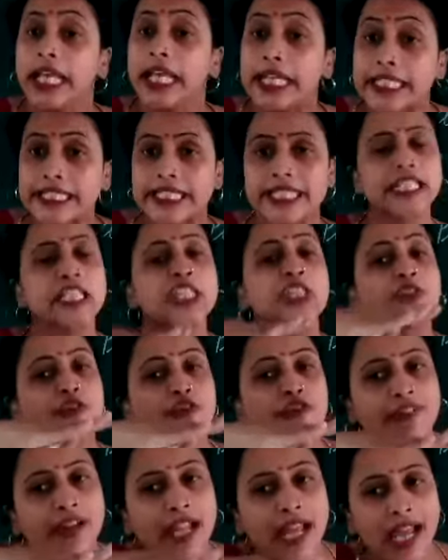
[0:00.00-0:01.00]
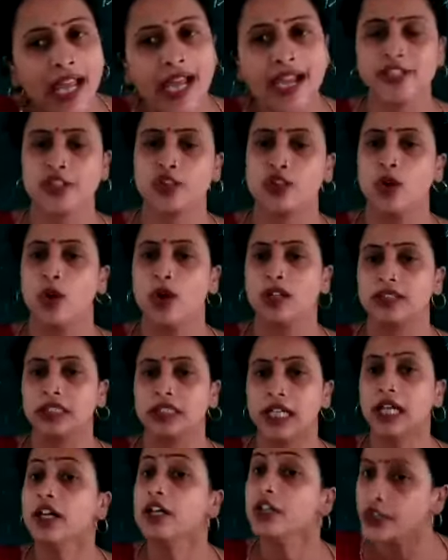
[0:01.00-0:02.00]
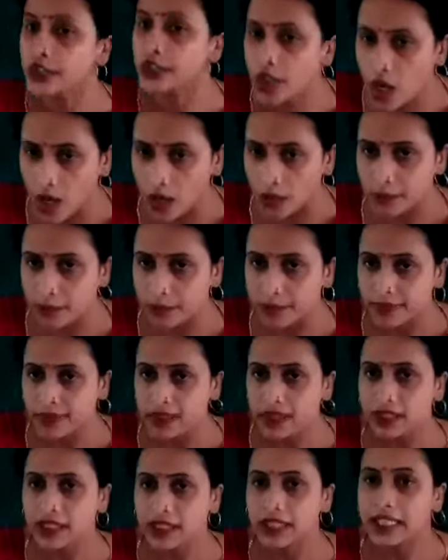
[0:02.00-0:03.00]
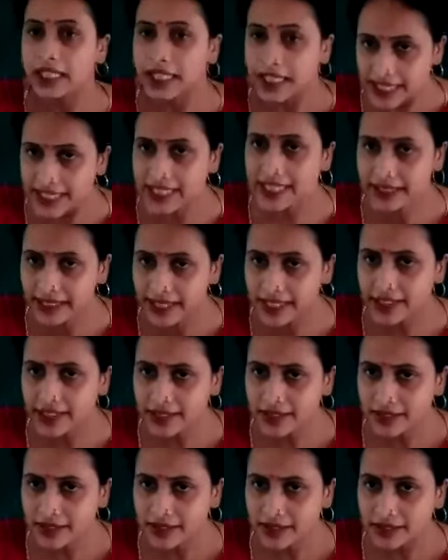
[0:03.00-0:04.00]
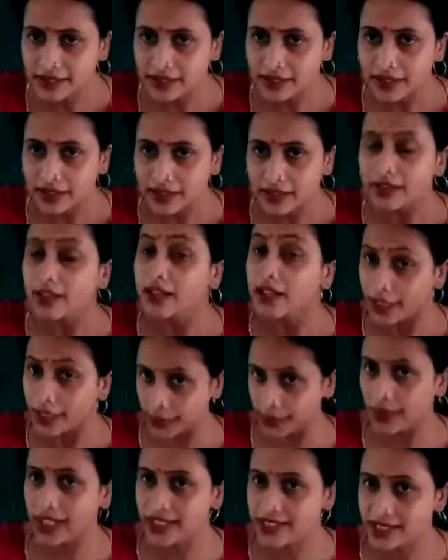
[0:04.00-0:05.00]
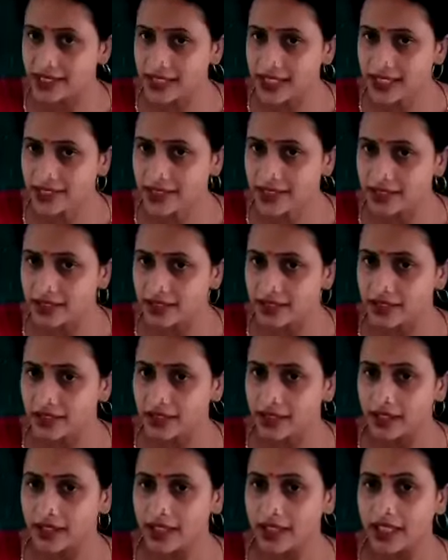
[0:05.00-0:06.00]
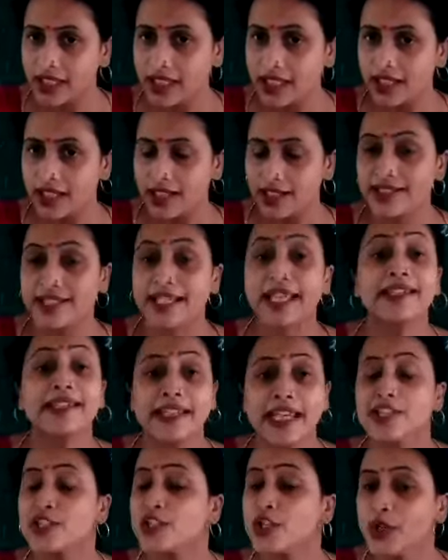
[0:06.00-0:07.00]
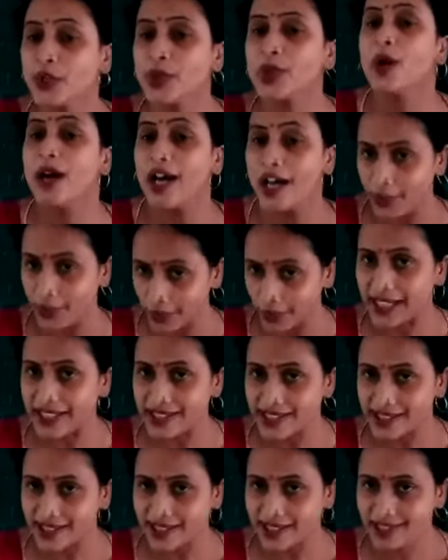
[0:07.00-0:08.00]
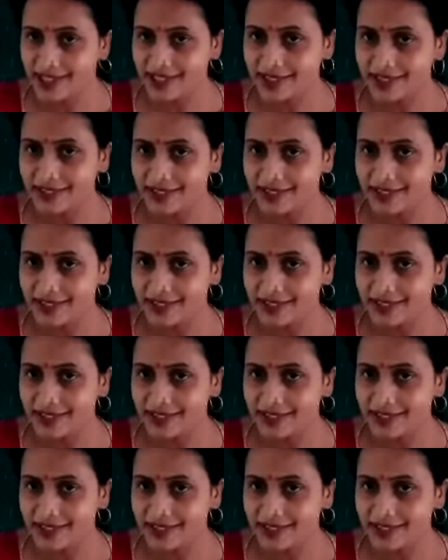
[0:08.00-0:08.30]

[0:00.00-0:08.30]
it is flat on the top. Isn't it? Are you getting it? Say yes or no. Are you getting it?